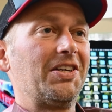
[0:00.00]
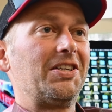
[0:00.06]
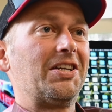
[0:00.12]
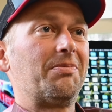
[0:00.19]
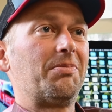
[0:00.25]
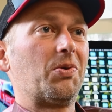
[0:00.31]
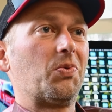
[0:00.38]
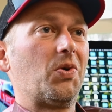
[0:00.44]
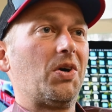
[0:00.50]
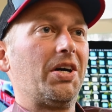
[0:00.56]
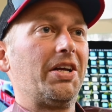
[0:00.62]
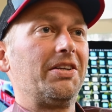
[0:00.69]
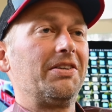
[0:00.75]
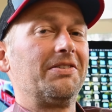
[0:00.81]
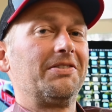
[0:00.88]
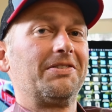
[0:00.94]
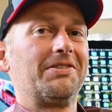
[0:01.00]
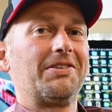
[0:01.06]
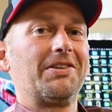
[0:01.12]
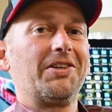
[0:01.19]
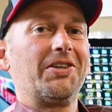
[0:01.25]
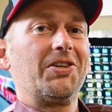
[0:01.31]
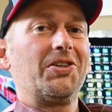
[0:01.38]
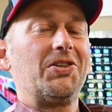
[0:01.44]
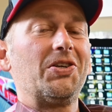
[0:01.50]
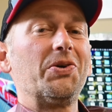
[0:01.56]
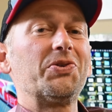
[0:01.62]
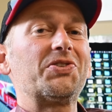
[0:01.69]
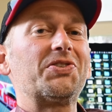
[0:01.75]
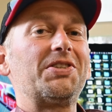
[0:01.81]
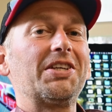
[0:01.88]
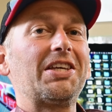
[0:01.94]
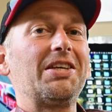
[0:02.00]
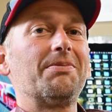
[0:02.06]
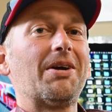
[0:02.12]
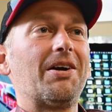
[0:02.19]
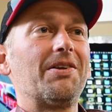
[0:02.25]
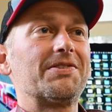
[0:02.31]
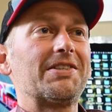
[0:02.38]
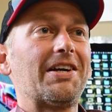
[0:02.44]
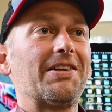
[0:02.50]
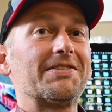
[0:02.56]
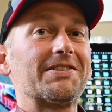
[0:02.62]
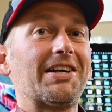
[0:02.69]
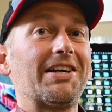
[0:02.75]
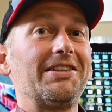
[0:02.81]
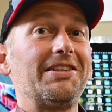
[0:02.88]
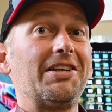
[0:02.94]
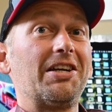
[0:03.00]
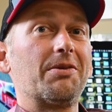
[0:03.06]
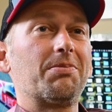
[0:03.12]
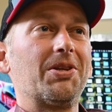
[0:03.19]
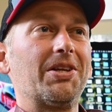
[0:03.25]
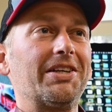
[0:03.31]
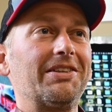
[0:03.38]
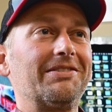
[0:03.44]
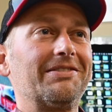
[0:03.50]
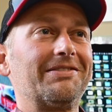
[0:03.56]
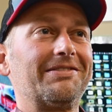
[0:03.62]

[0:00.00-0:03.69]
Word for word: Number one, no sticky mounts outside the airplane.